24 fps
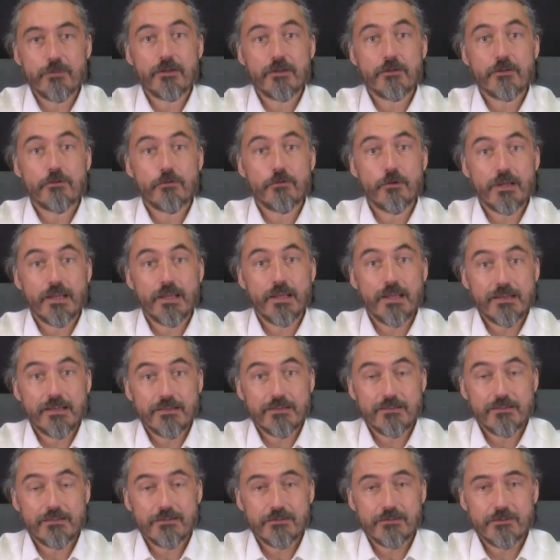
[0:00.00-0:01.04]
been
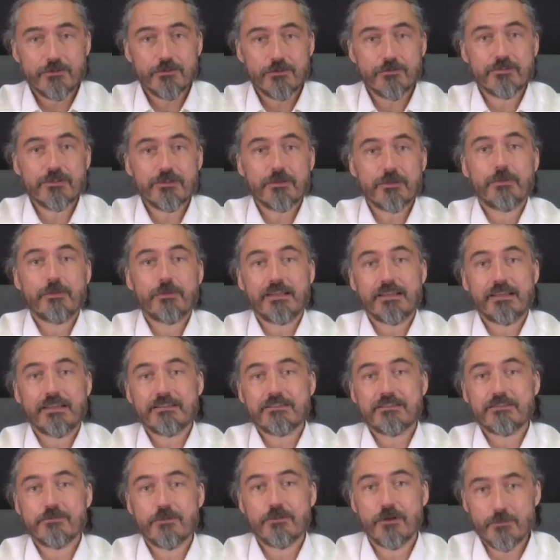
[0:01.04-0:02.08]
created. So if somebody
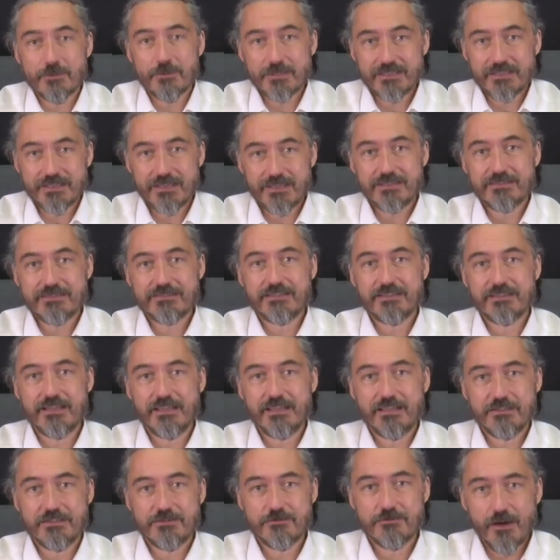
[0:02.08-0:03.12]
gets traumatized at
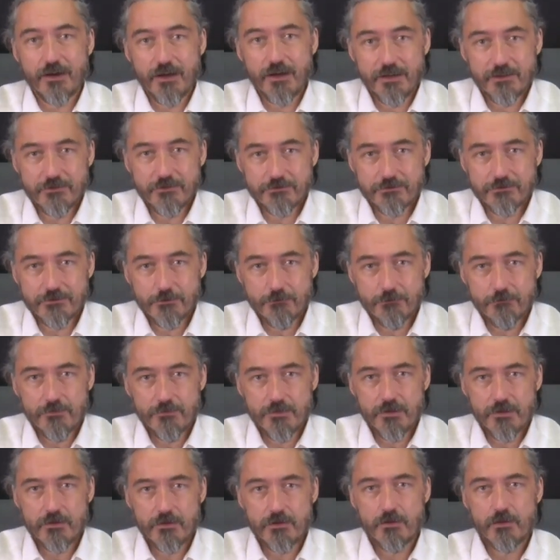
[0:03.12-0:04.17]
age 5,
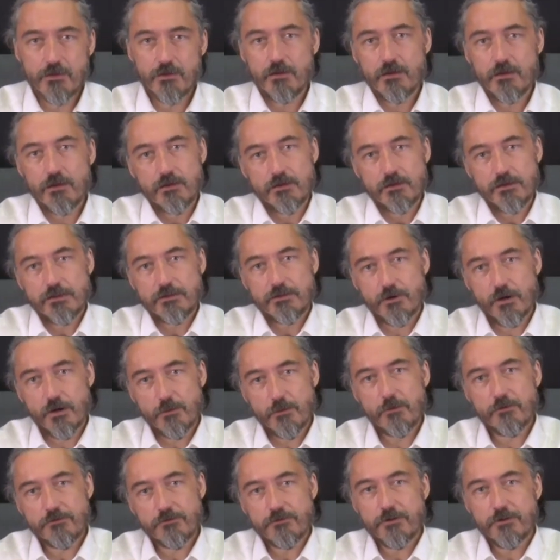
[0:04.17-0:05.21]
that
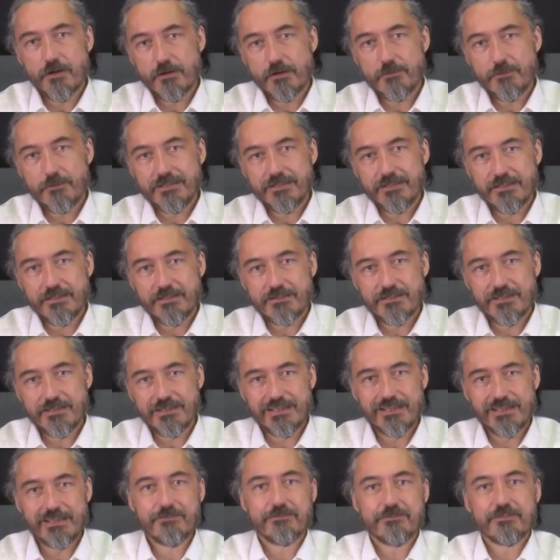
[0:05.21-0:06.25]
trauma
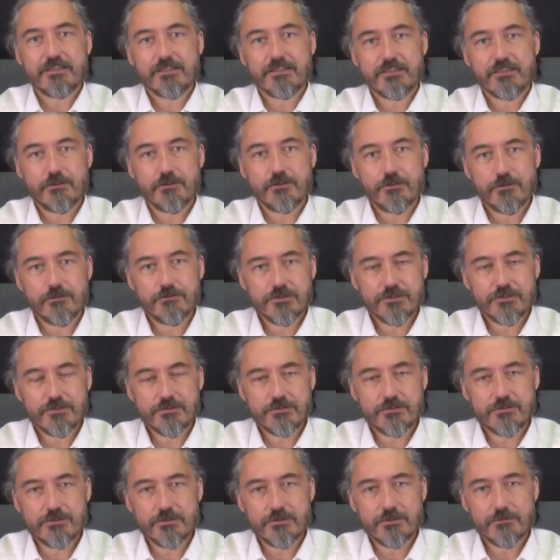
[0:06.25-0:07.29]
fragmentation lives in the nervous
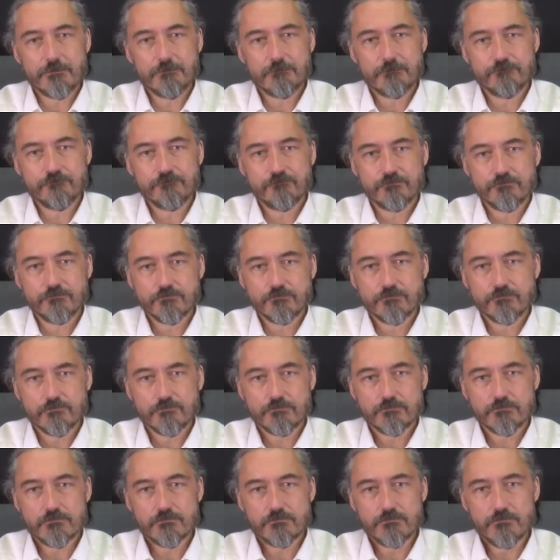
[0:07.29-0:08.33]
system
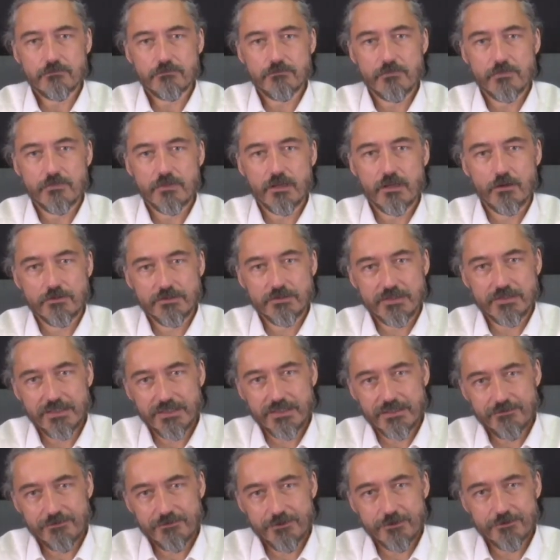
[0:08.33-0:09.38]
on the
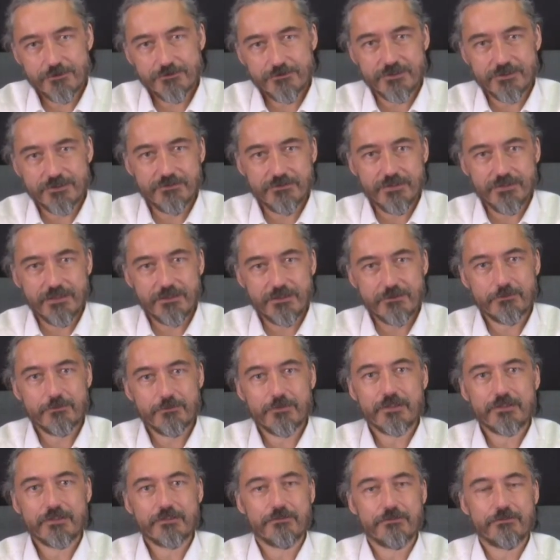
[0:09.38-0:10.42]
level of the
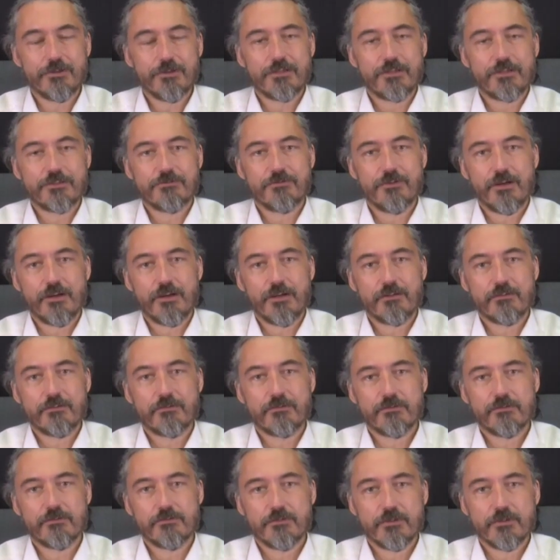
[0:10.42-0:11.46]
development of age 5.
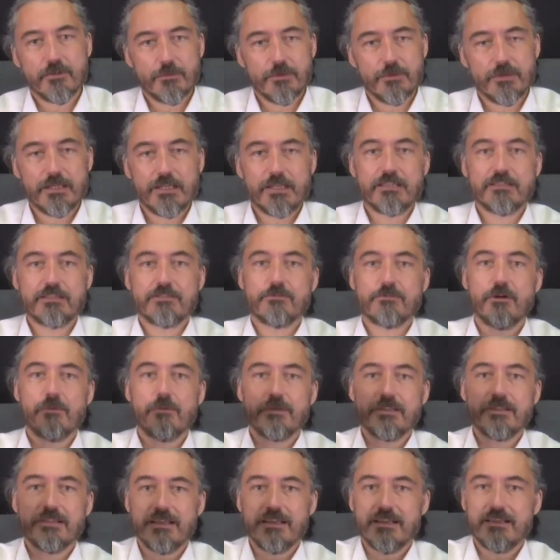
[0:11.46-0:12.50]
Somebody gets
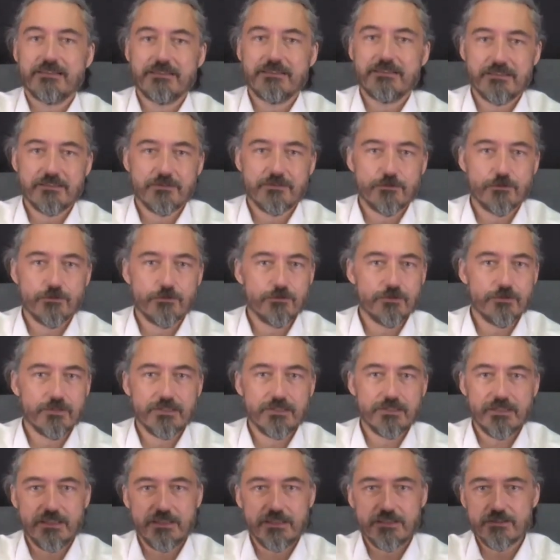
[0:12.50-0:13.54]
traumatized in school
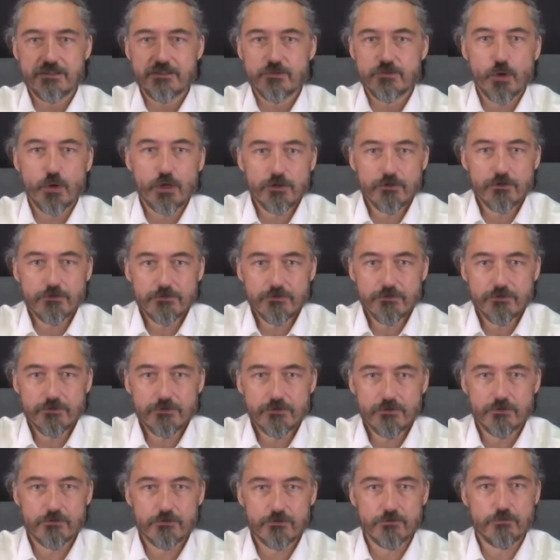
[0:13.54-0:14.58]
at age 12
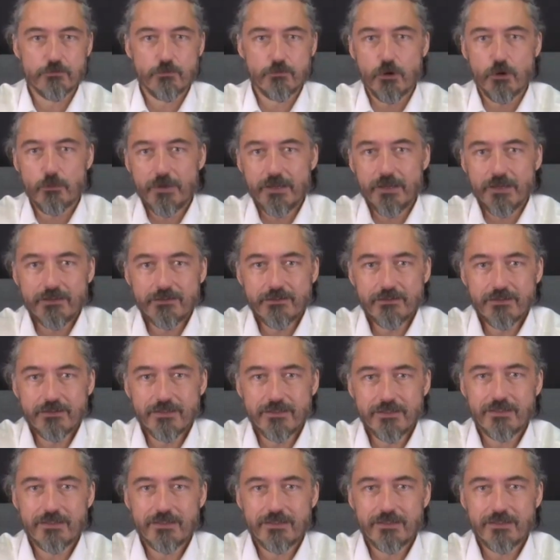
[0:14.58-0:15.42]
through mobbing,